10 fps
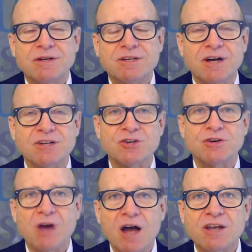
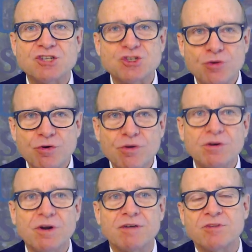Dr. Anna
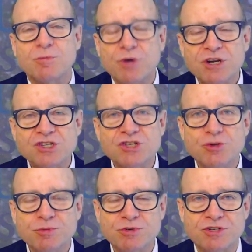Schurer of the British
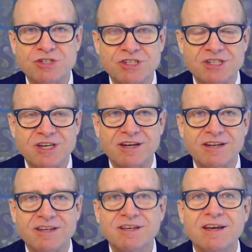Dupuytren
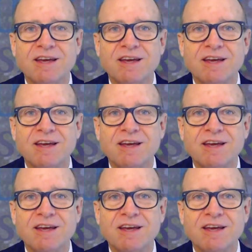Society